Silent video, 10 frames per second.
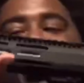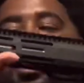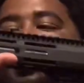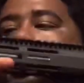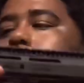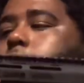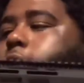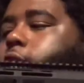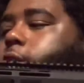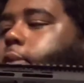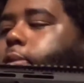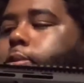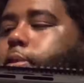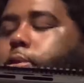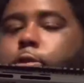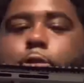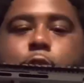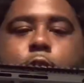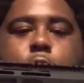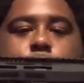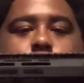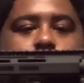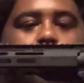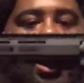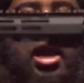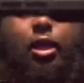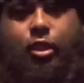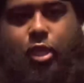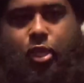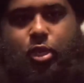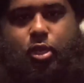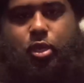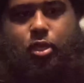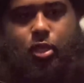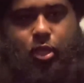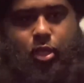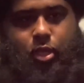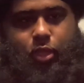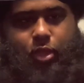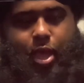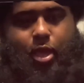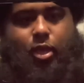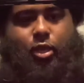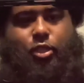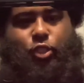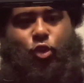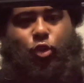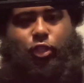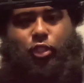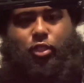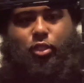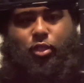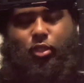Put the sights up. I think that is gorgeous.